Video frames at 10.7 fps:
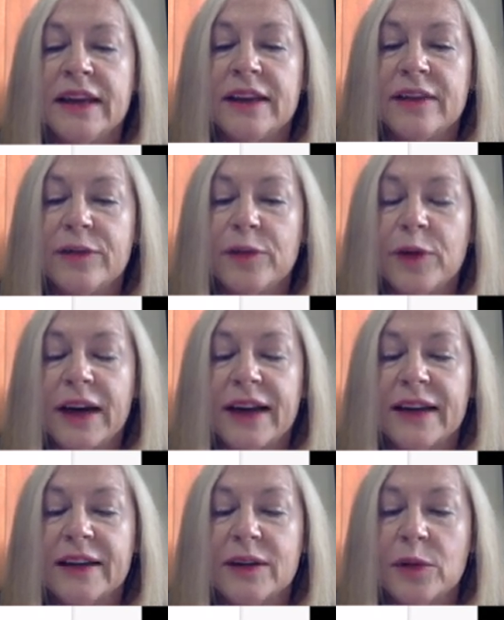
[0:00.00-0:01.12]
If
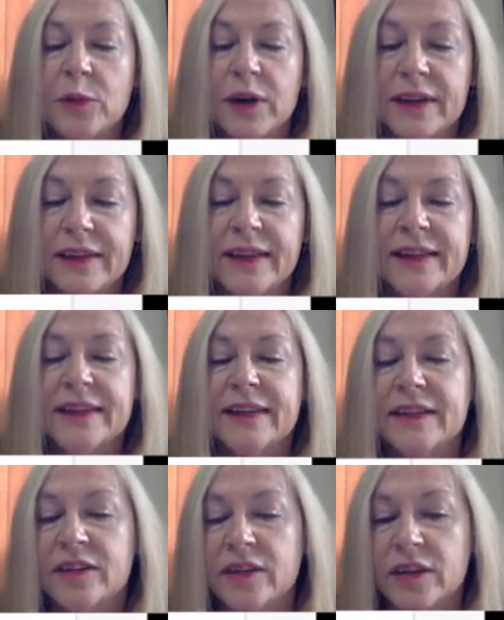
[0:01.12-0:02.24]
Y1 is less than
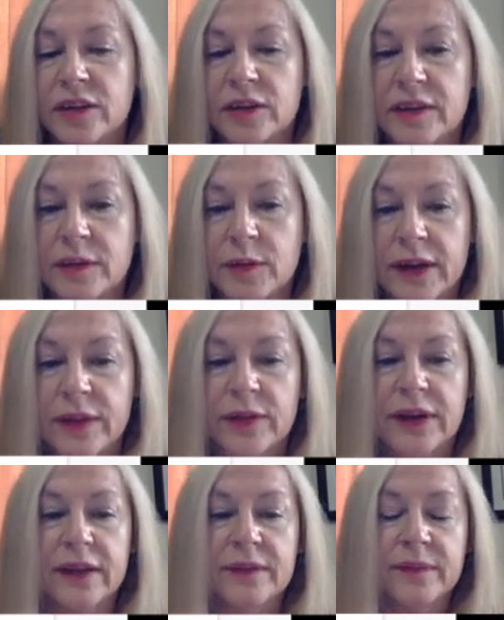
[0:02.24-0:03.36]
0, you see Y3.